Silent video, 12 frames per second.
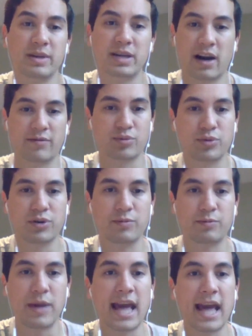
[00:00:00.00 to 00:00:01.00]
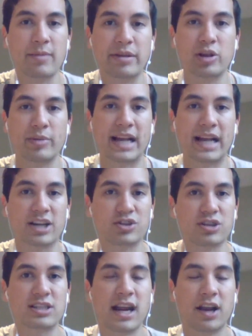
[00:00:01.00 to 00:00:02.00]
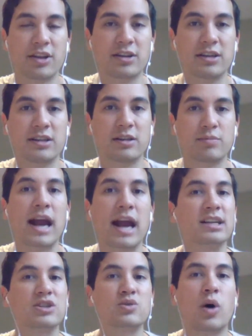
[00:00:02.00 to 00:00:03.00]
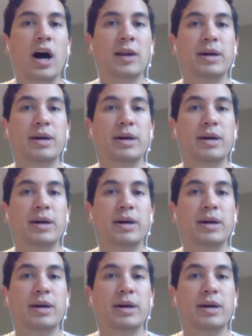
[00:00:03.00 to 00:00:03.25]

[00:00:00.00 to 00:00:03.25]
be comfortable paying him a little bit extra to stay on the practice squad,